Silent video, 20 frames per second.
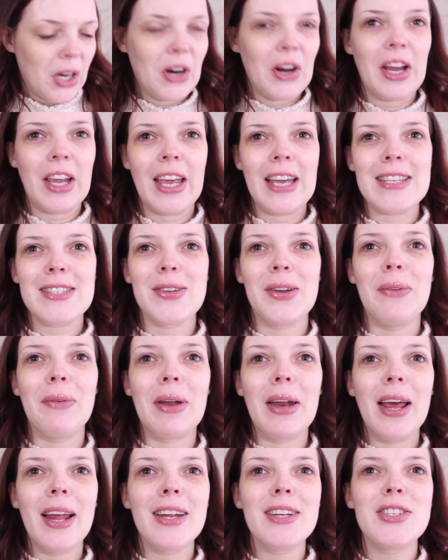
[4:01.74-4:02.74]
Alright guys, so I
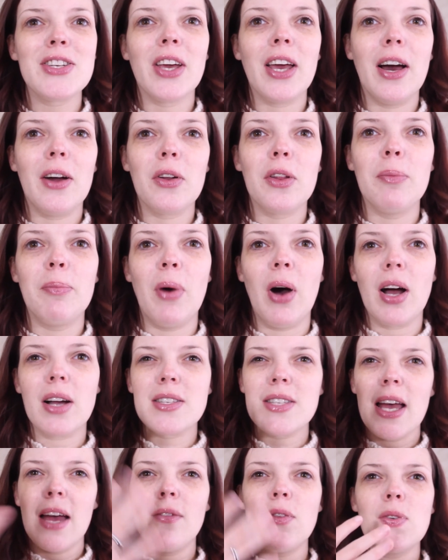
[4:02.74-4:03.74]
went ahead and took it out of the
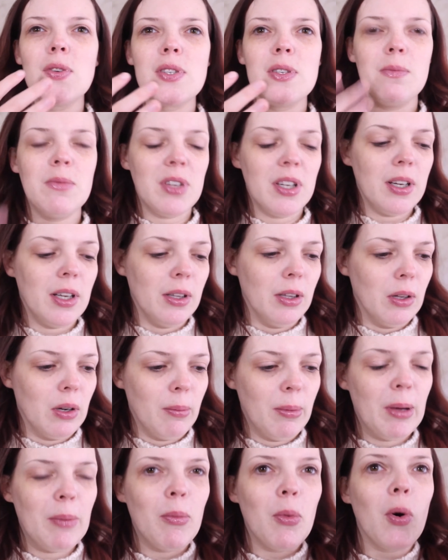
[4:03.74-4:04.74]
box. I have you zoomed in a
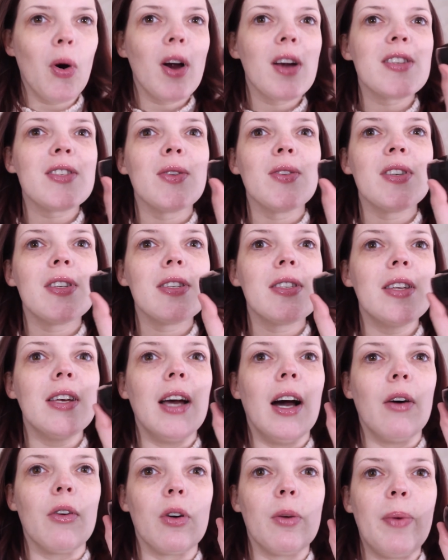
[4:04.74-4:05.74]
little bit more. So this is
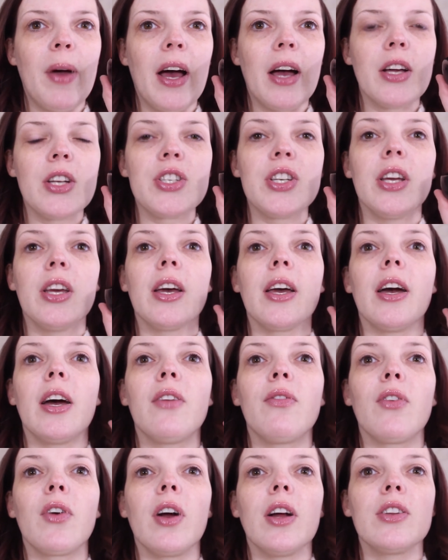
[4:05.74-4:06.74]
the outer packaging. I kind
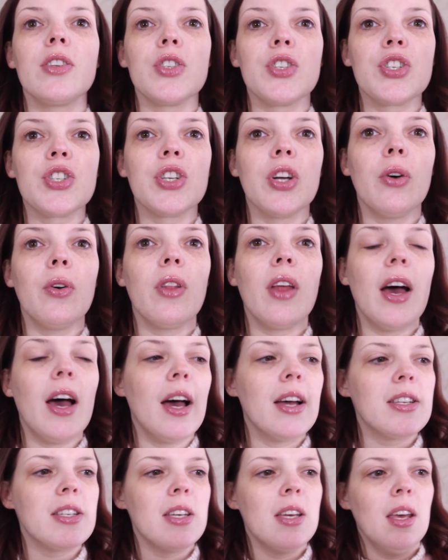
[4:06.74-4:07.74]
of forgot to show
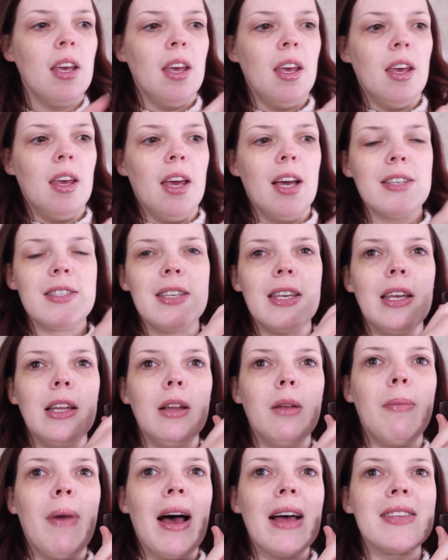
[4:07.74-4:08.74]
that. It has the
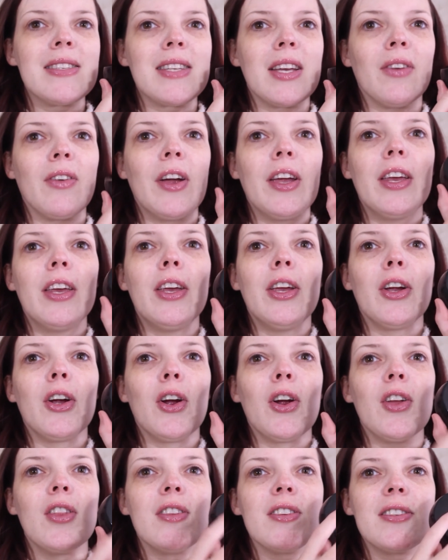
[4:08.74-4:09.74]
Illamasqua right
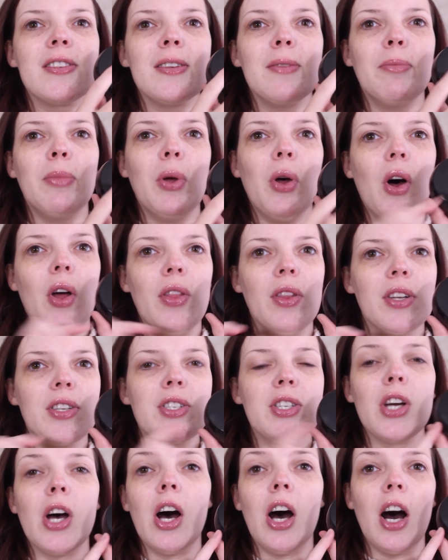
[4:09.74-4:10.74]
here, the symbol on the
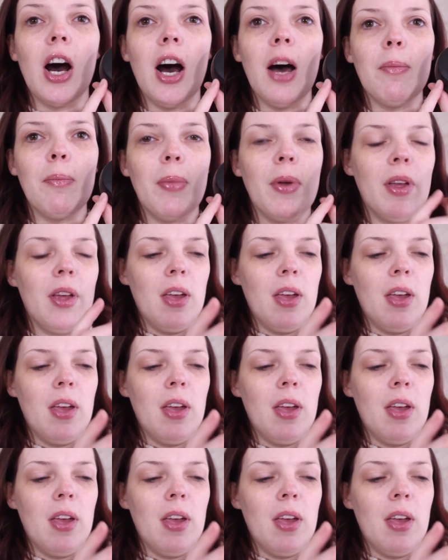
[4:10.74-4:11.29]
top.